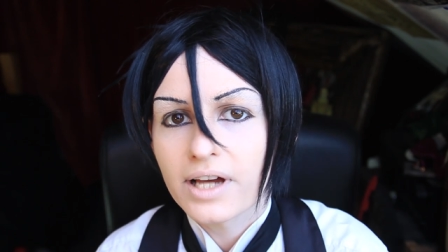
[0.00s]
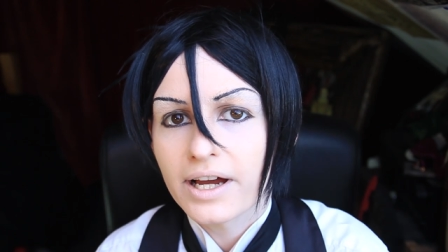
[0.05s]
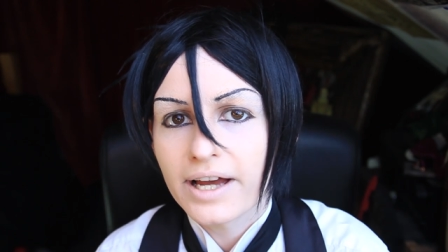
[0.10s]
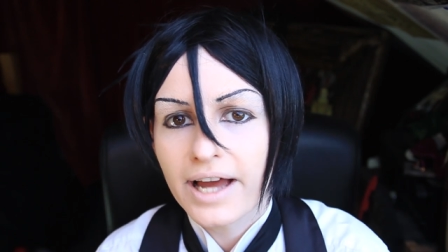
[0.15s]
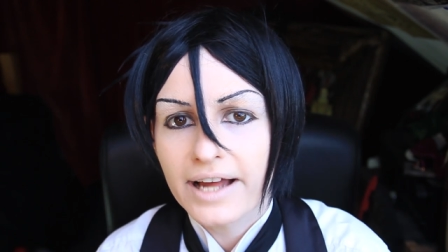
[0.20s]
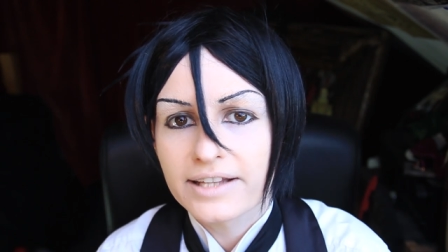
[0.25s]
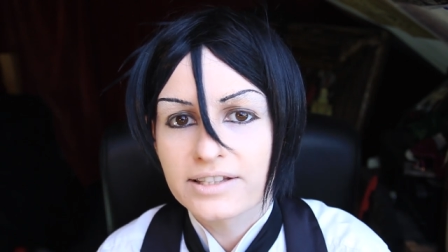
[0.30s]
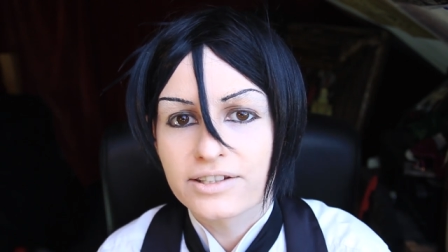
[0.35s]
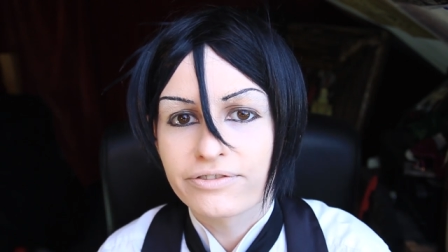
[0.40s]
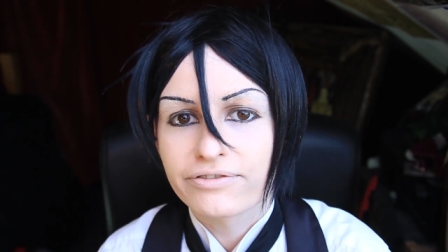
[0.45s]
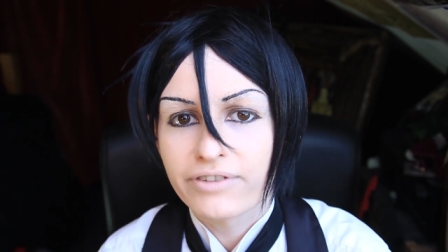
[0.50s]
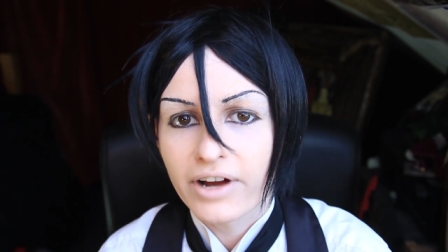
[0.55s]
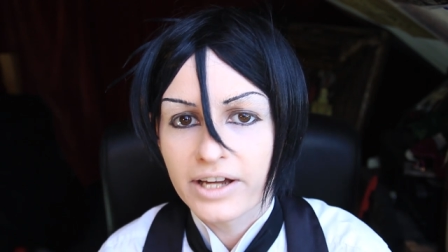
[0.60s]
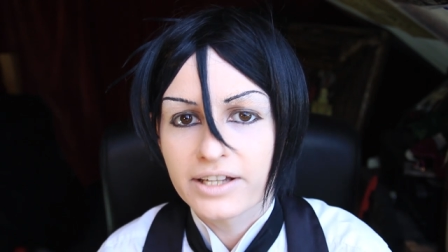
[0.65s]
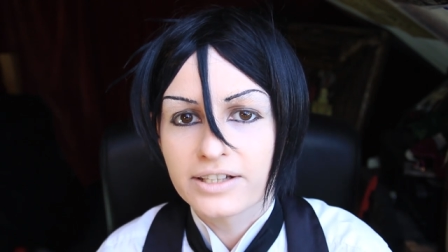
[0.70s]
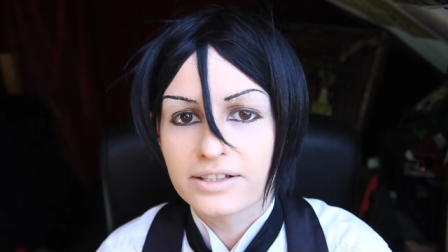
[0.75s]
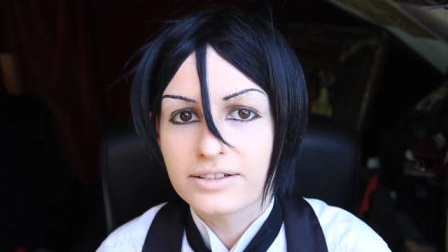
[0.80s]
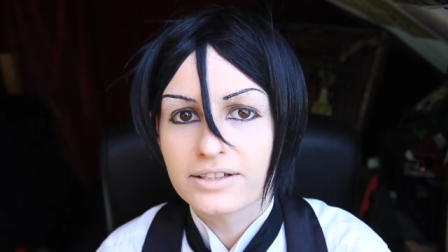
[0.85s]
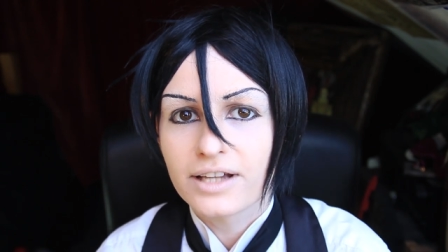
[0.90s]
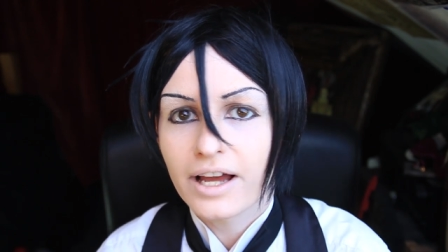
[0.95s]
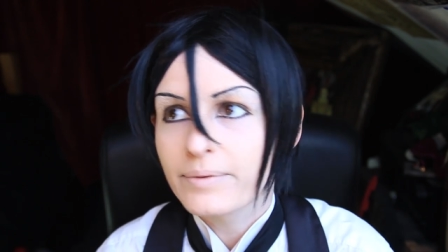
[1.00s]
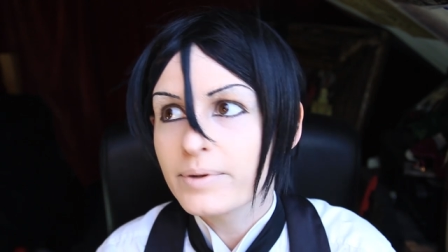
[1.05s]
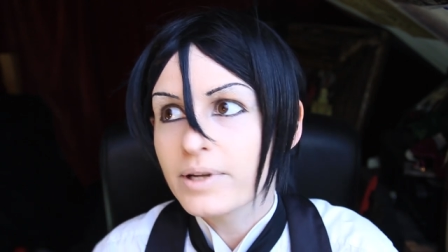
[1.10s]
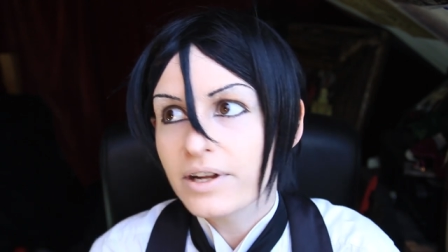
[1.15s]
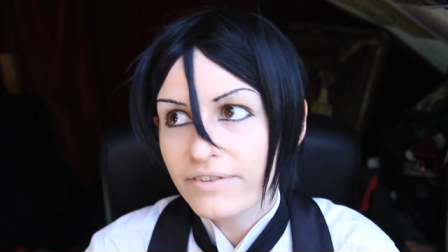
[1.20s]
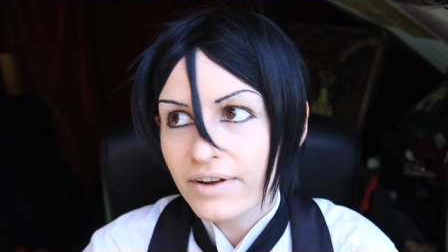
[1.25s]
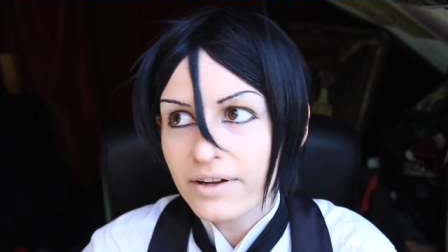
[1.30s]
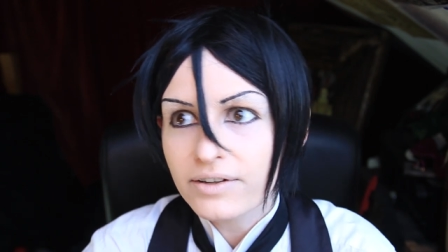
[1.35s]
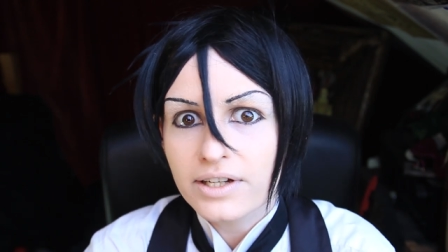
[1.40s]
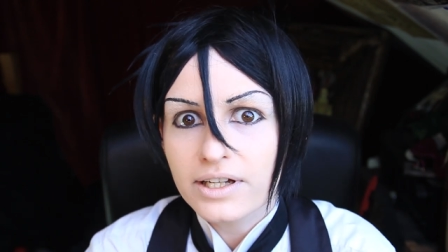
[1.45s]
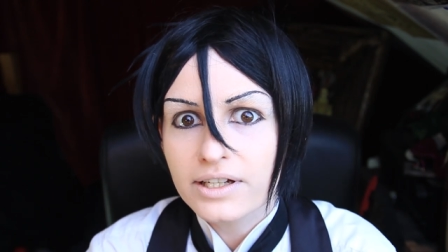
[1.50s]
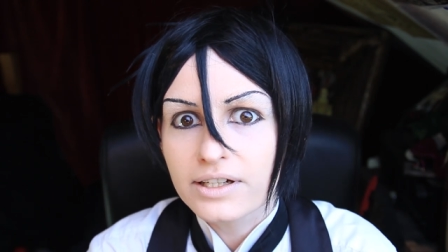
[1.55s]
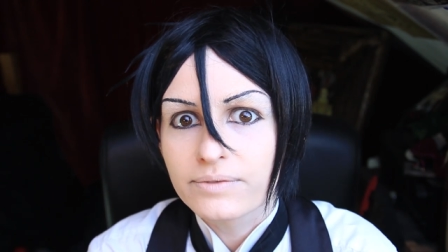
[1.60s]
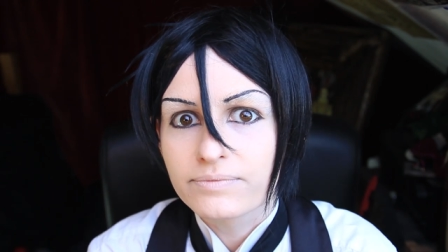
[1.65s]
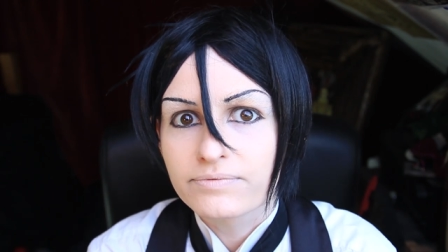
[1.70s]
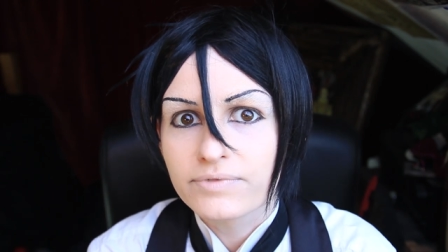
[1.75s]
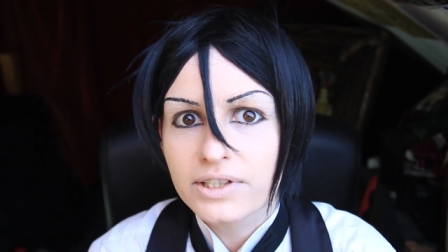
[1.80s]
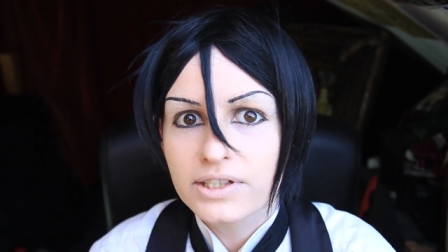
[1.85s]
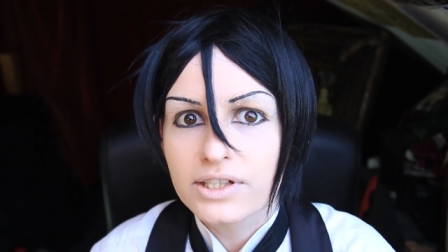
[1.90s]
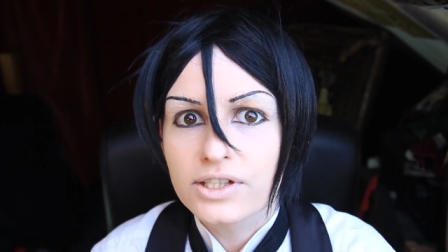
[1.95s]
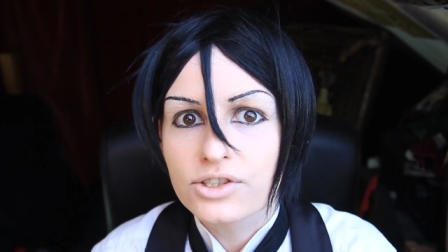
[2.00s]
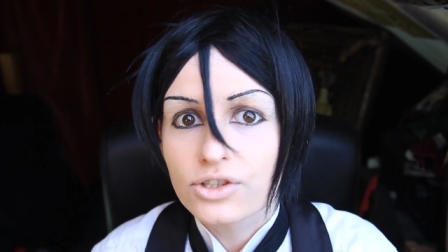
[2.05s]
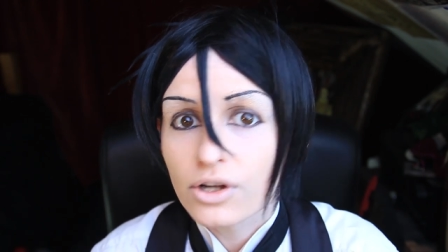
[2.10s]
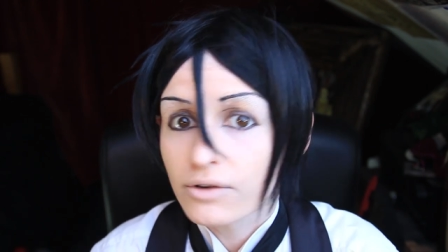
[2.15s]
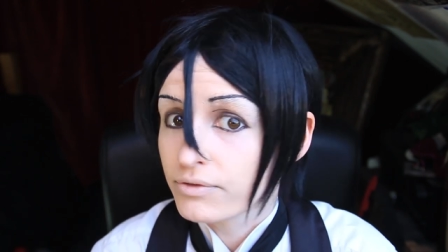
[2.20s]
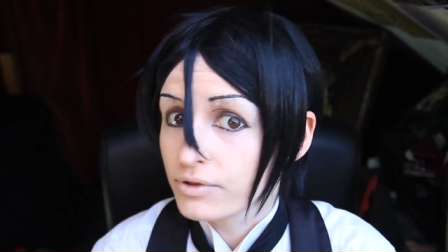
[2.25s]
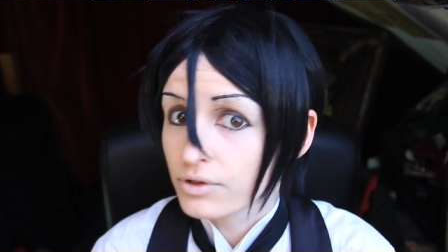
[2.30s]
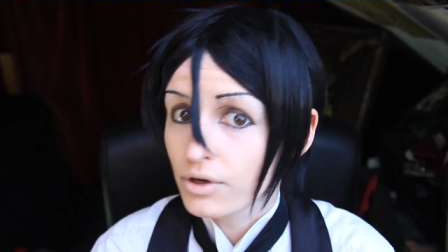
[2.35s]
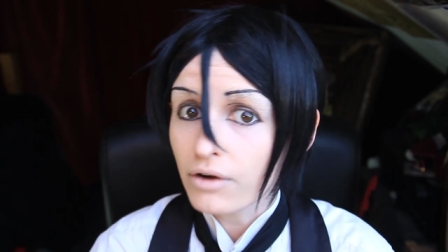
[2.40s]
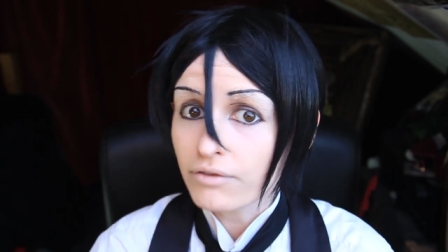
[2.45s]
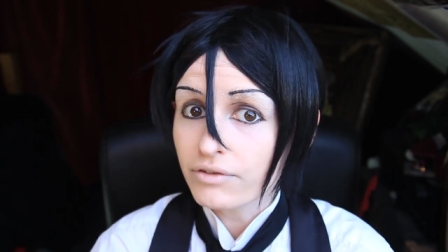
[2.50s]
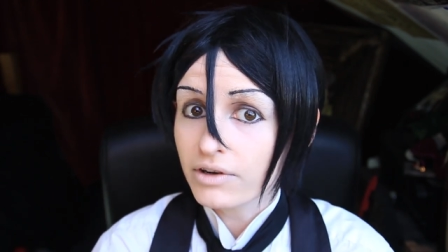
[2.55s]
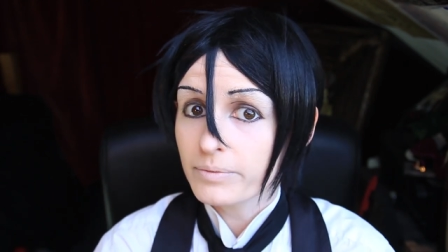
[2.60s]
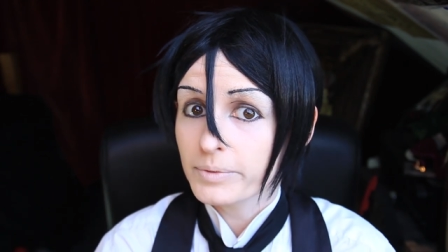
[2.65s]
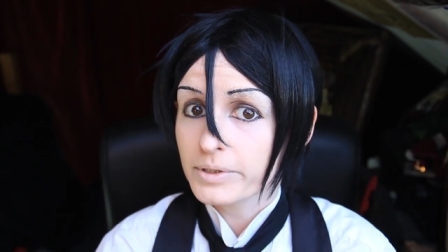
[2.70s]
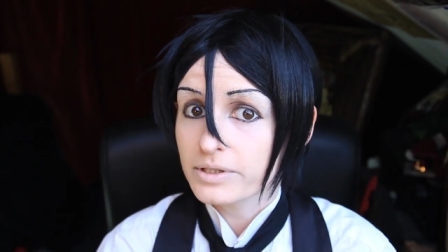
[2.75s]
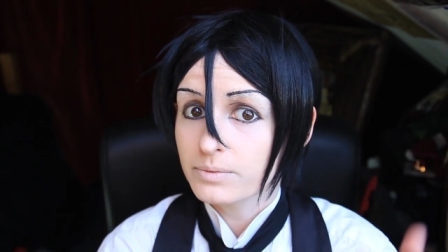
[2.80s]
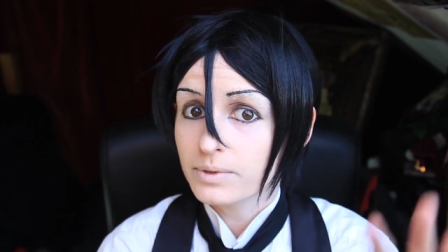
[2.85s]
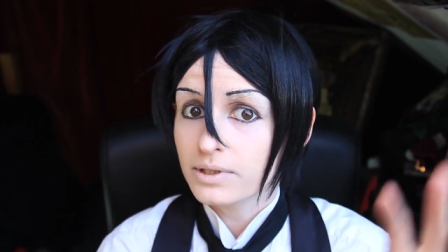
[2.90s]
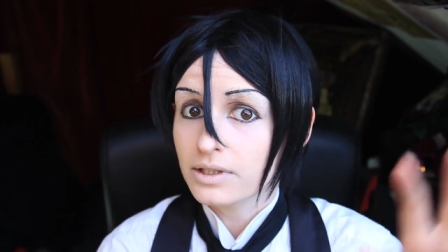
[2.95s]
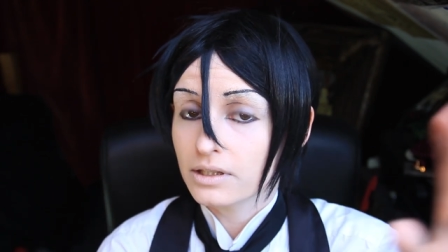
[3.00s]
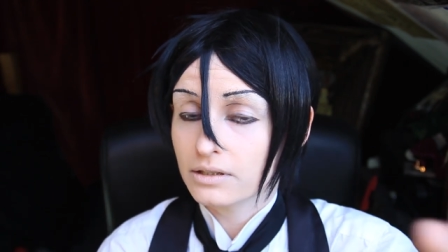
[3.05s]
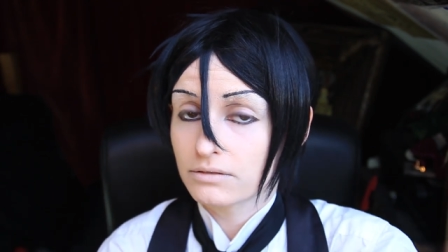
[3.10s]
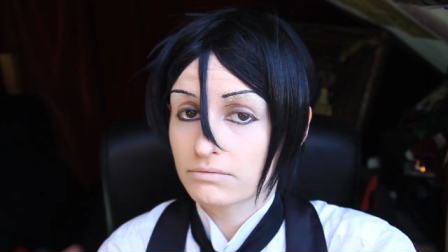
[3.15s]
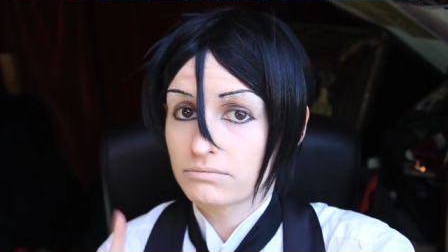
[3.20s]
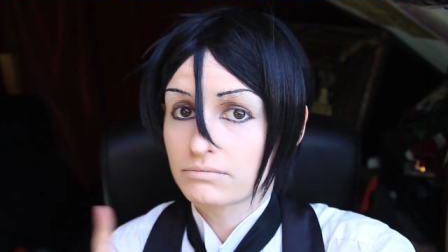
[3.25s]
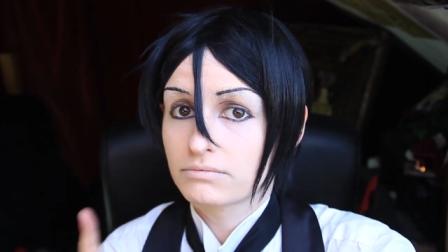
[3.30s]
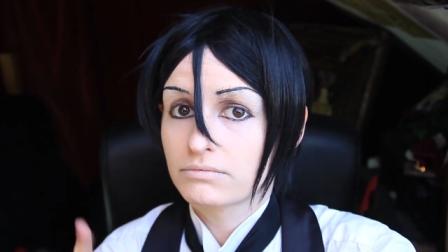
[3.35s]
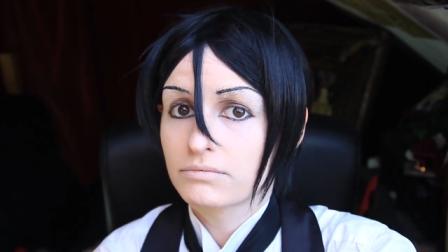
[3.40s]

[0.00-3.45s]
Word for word: I had to find, I mean, I found it in a vintage shop for not very much money